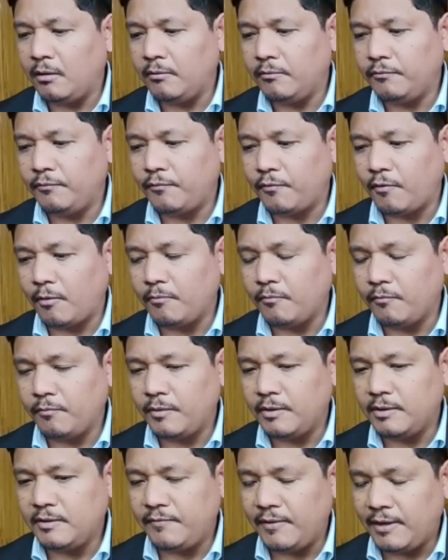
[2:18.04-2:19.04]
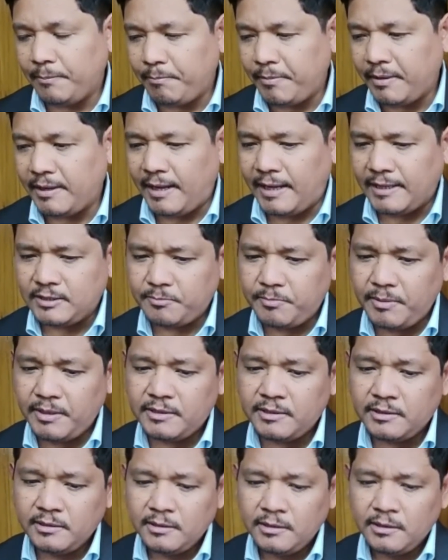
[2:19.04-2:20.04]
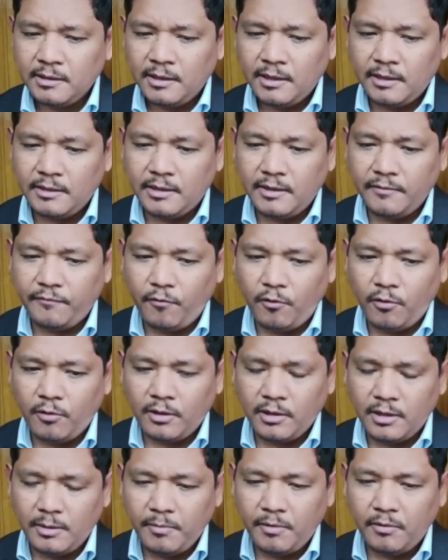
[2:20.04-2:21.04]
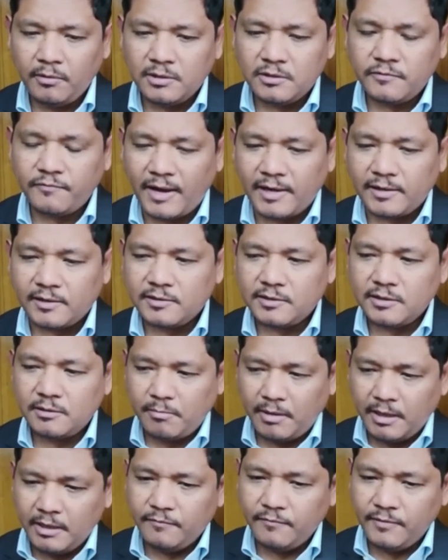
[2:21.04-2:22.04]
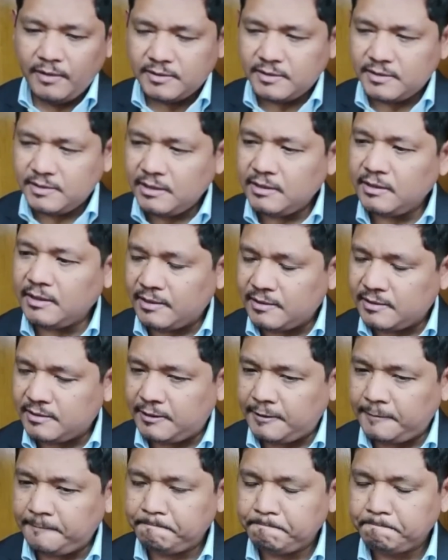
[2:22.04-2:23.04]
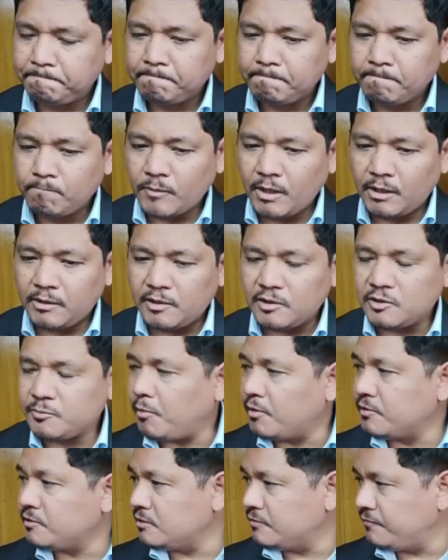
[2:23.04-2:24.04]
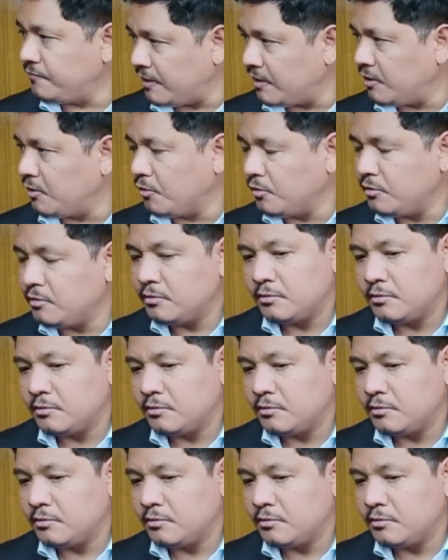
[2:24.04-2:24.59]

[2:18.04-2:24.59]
from the development aspect. And therefore, keeping these factors in mind, we are seeing that the response is very good.